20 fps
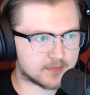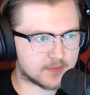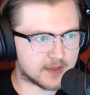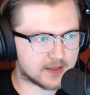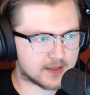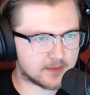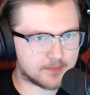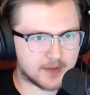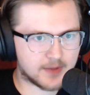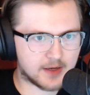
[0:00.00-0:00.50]
like
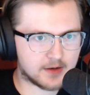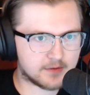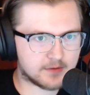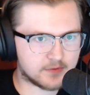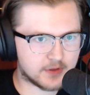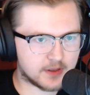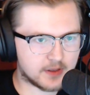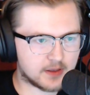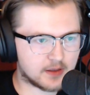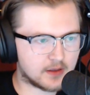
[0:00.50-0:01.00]

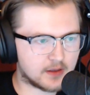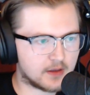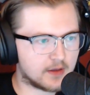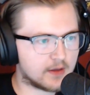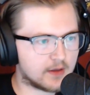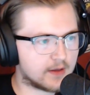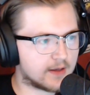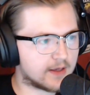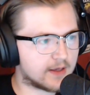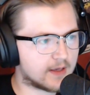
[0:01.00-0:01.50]
competitively,
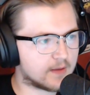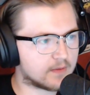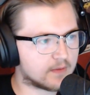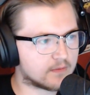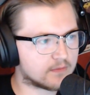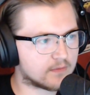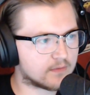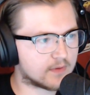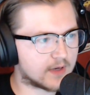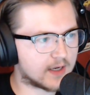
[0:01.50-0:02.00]

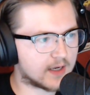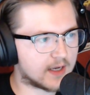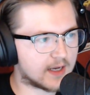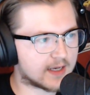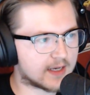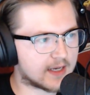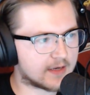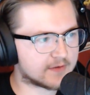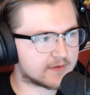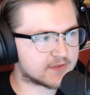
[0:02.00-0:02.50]
and I
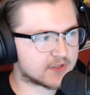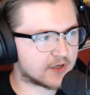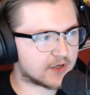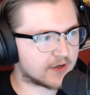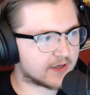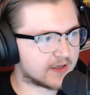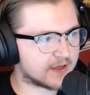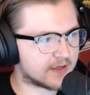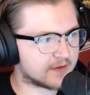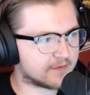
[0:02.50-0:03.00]
kind of
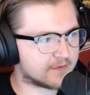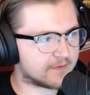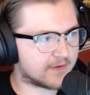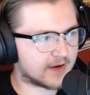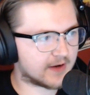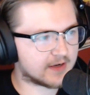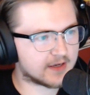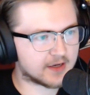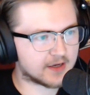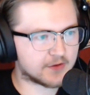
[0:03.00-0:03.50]
started
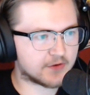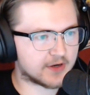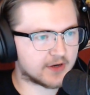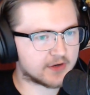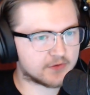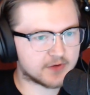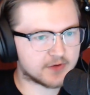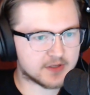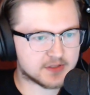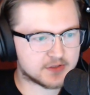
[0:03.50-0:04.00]
finding other
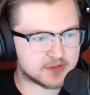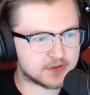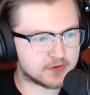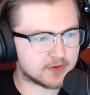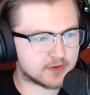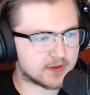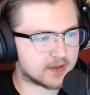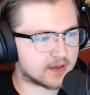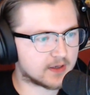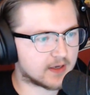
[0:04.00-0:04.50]
interests too.
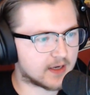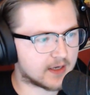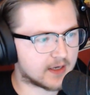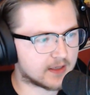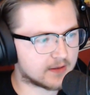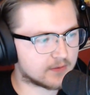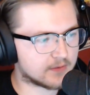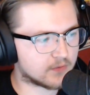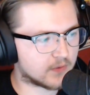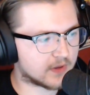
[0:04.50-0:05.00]
And
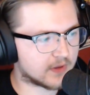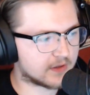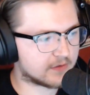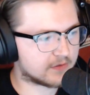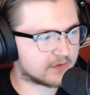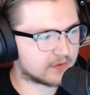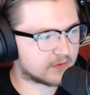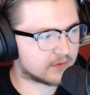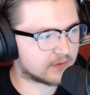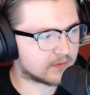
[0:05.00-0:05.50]
I
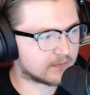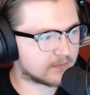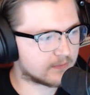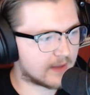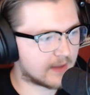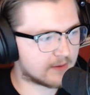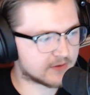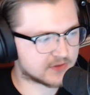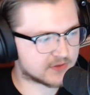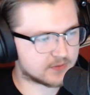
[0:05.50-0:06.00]

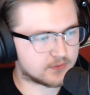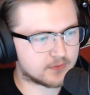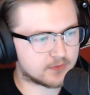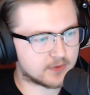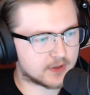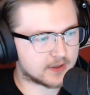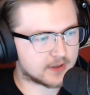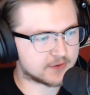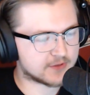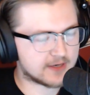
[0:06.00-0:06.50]
was
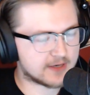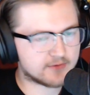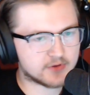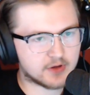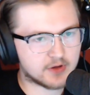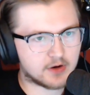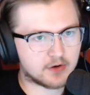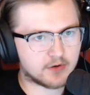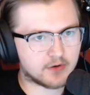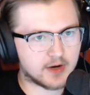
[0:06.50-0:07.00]
driving
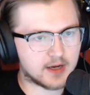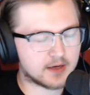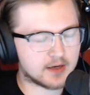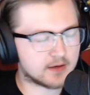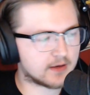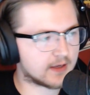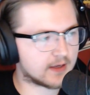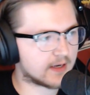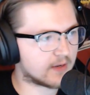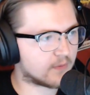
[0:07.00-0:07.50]
the R8,
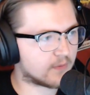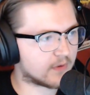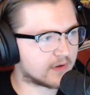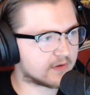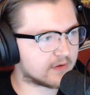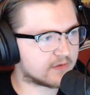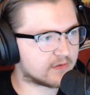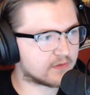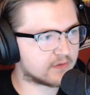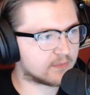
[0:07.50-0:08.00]
and I
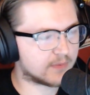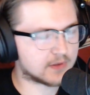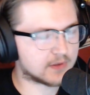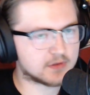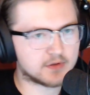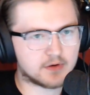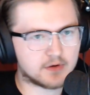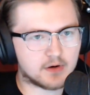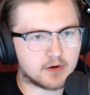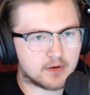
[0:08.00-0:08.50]
wanted to
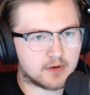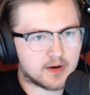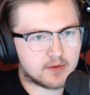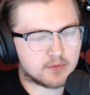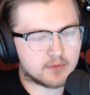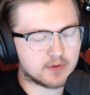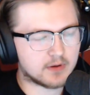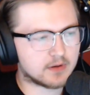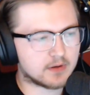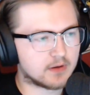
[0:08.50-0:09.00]
build an R8
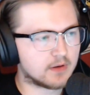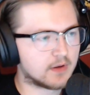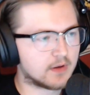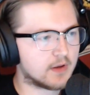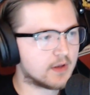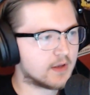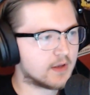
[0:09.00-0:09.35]
wheel,